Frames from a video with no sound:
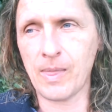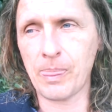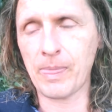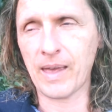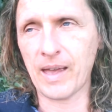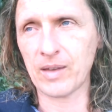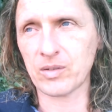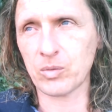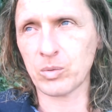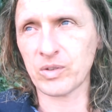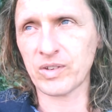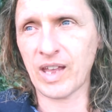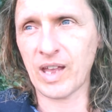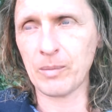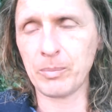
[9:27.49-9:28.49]
that
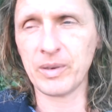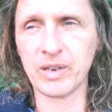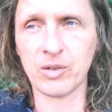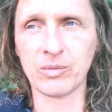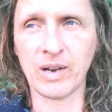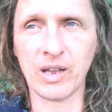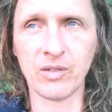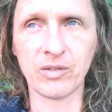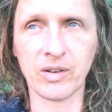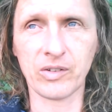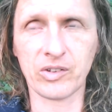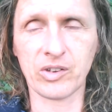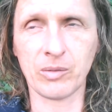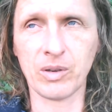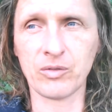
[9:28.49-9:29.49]
what's happening around
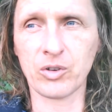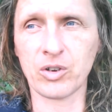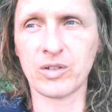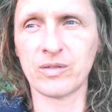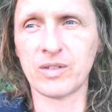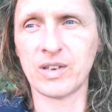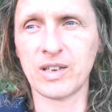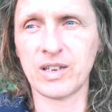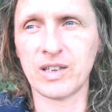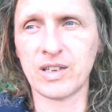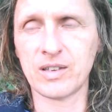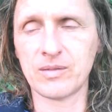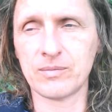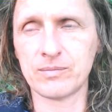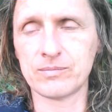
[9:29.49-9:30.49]
us, however
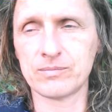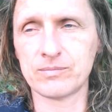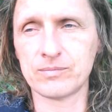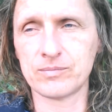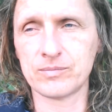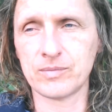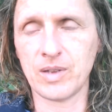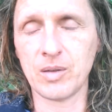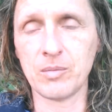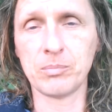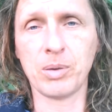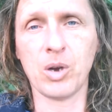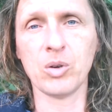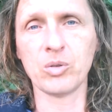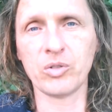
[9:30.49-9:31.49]

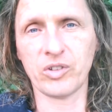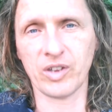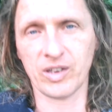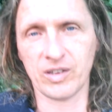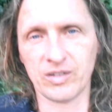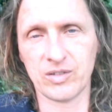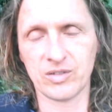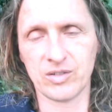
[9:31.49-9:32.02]
imposing